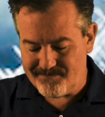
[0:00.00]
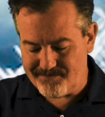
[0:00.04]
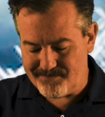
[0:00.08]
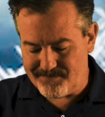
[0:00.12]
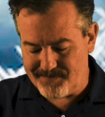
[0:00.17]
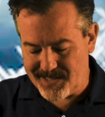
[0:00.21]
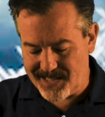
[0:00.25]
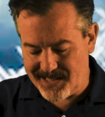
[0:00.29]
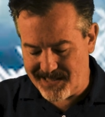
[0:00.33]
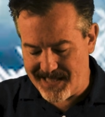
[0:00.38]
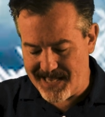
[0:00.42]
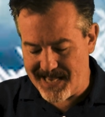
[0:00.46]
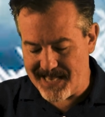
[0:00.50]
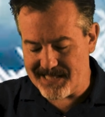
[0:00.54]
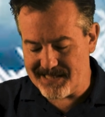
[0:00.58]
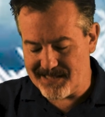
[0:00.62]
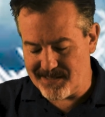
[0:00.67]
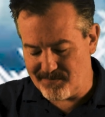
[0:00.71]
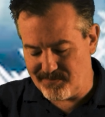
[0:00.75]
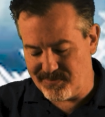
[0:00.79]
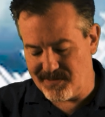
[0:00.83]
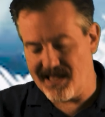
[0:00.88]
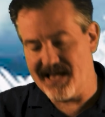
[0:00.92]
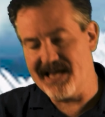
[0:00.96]
but laid the
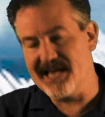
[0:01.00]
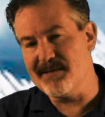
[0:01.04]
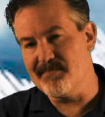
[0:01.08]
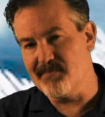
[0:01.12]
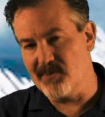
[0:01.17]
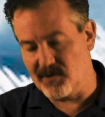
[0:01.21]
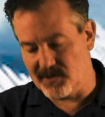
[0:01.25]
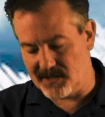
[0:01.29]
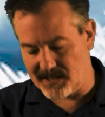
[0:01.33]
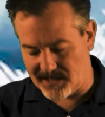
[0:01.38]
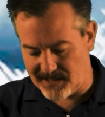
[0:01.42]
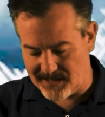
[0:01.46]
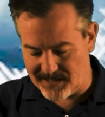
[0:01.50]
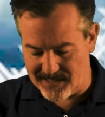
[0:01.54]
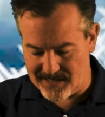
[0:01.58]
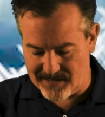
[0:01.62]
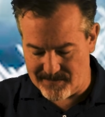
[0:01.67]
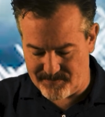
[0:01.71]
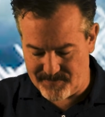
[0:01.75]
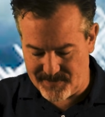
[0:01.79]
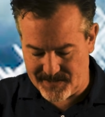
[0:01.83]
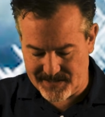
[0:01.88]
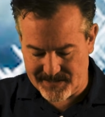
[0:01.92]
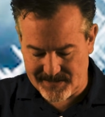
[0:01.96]
blame on
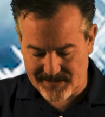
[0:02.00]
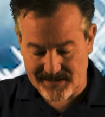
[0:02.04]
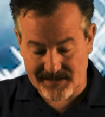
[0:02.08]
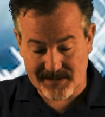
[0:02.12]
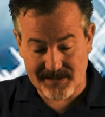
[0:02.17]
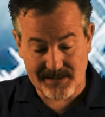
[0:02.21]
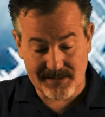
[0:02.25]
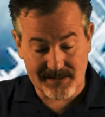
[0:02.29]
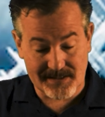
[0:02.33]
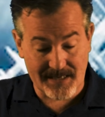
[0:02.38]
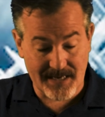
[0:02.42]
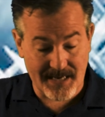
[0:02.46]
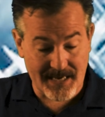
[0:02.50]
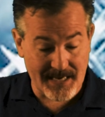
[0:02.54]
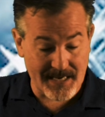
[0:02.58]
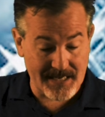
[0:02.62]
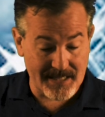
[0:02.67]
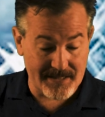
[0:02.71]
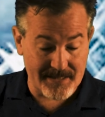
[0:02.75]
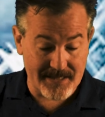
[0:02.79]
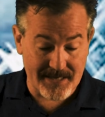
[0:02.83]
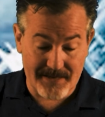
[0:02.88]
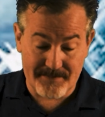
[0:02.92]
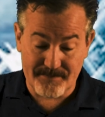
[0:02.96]
Alypius,
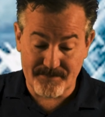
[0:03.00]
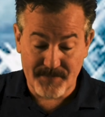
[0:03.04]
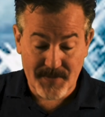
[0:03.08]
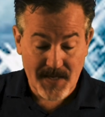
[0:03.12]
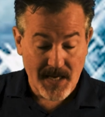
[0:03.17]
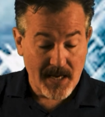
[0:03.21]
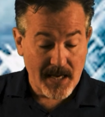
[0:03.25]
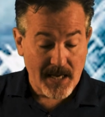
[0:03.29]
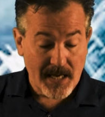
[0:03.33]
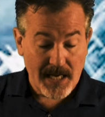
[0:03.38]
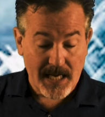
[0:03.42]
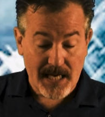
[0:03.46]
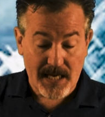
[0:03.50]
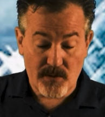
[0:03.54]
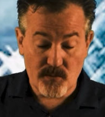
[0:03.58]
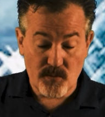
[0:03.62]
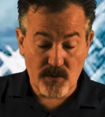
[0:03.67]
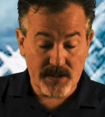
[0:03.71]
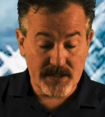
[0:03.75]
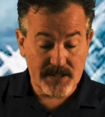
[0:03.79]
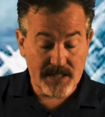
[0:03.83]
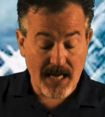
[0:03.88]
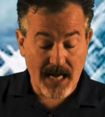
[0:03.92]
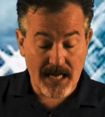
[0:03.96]
saying that he
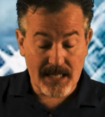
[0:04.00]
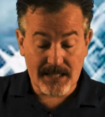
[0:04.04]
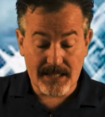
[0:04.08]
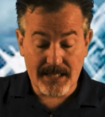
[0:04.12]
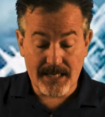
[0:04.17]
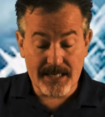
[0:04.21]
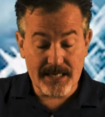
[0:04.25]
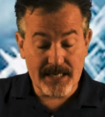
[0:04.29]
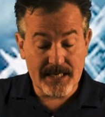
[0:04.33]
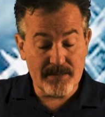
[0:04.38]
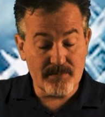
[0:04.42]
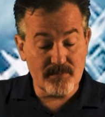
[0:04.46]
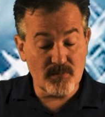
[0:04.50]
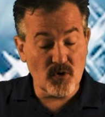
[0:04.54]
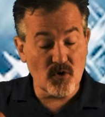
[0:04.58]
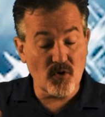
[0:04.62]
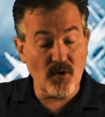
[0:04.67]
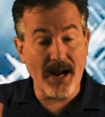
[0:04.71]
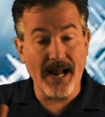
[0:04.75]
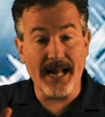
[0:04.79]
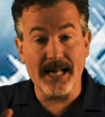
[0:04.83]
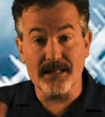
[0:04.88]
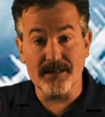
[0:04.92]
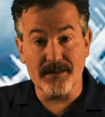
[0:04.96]
would not let him
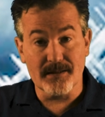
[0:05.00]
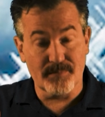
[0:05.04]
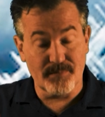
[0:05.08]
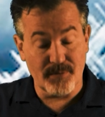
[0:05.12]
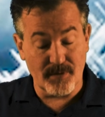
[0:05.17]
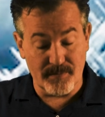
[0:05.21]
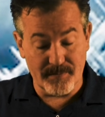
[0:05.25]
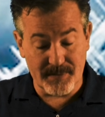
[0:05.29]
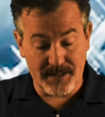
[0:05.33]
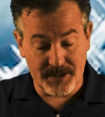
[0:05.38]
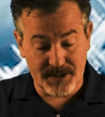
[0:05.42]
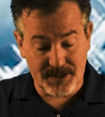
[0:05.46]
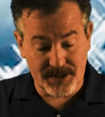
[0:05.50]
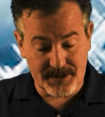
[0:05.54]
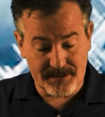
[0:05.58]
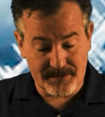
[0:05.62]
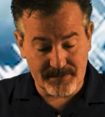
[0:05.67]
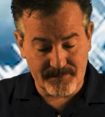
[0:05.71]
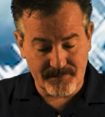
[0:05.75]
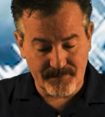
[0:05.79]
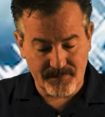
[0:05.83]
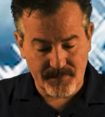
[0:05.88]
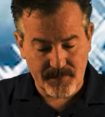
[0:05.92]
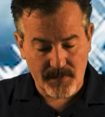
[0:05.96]
grant the permission,
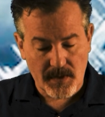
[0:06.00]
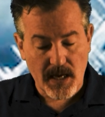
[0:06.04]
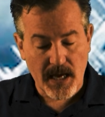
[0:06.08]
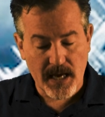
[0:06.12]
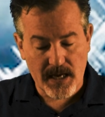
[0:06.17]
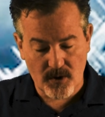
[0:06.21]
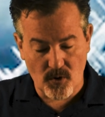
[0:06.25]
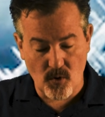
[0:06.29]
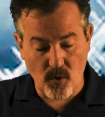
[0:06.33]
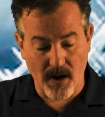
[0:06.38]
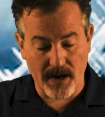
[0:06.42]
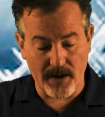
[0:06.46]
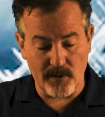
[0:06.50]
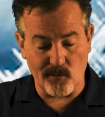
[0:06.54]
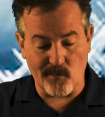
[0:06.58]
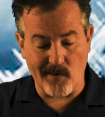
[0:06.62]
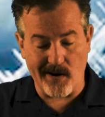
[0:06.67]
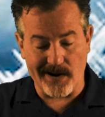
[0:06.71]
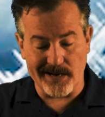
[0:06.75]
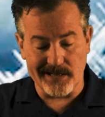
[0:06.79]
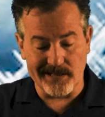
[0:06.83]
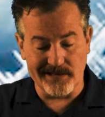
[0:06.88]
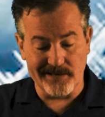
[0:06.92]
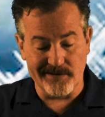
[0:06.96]
and quite
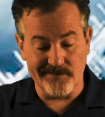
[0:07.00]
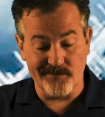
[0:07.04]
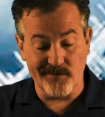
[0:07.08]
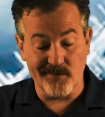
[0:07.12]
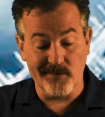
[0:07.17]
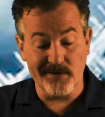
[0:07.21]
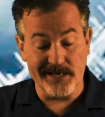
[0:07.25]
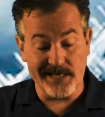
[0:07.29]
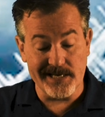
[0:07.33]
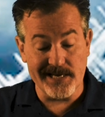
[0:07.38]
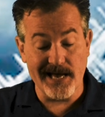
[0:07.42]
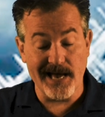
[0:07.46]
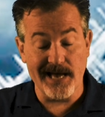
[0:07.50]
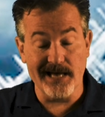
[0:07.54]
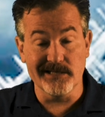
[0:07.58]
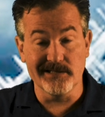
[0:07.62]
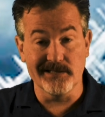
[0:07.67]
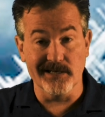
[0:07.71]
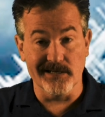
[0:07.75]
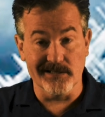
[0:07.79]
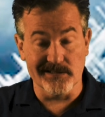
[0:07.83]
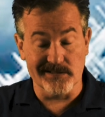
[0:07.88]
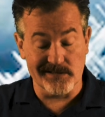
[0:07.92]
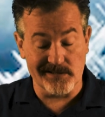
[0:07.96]
rightly, for he had
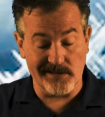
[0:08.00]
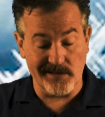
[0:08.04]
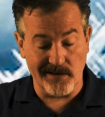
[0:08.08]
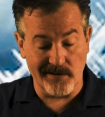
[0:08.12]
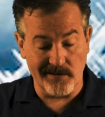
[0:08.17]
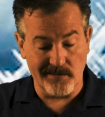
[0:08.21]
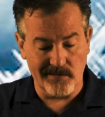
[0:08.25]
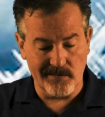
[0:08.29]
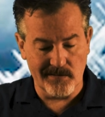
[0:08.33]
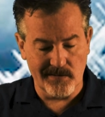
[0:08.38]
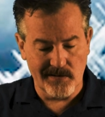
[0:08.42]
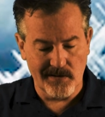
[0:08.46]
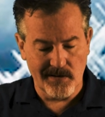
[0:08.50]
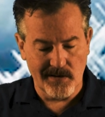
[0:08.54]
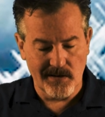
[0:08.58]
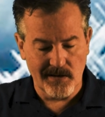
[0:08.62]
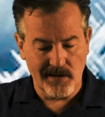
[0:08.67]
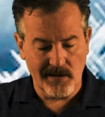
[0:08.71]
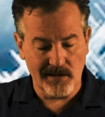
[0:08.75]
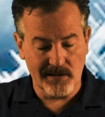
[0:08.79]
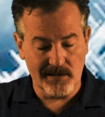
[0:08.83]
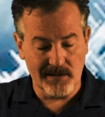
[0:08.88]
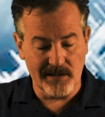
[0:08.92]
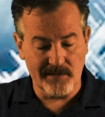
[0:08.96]
done so,
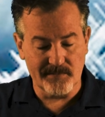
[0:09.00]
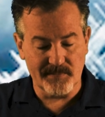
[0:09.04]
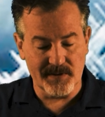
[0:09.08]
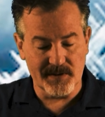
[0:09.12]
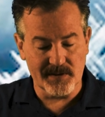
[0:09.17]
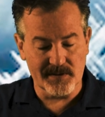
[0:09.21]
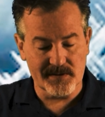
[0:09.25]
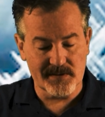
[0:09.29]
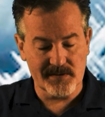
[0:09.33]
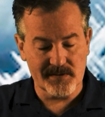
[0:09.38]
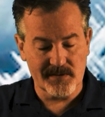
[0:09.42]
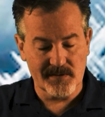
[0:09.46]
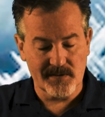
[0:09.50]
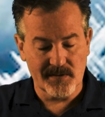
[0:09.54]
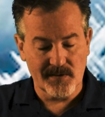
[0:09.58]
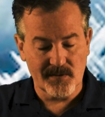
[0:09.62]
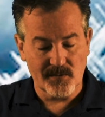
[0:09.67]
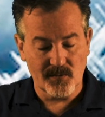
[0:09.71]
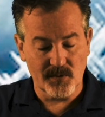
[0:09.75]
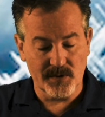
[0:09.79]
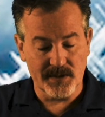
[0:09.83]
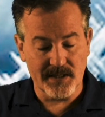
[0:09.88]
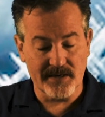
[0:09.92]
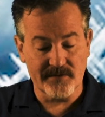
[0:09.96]
Alypius
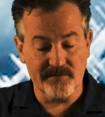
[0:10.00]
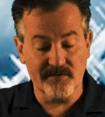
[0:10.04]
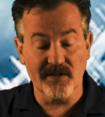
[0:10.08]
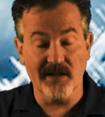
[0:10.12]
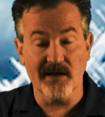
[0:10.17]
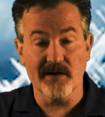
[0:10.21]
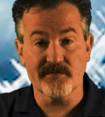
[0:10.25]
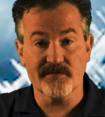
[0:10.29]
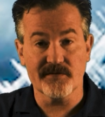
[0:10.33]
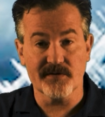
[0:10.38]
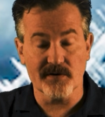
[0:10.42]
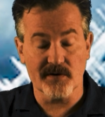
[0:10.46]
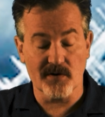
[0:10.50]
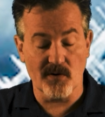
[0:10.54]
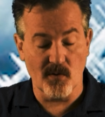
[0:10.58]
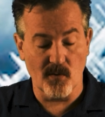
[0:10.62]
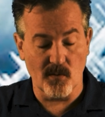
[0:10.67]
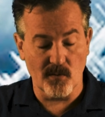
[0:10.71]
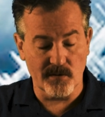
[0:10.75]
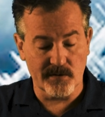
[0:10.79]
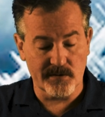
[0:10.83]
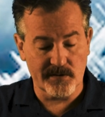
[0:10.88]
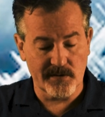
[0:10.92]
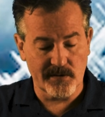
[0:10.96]
would have left the
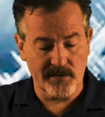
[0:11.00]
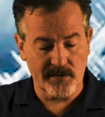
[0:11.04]
court.